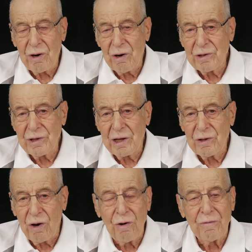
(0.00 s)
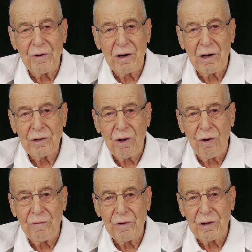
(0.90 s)
heard that over and
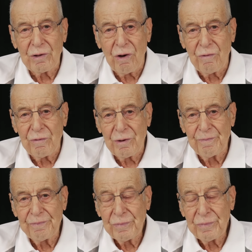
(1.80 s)
over and over.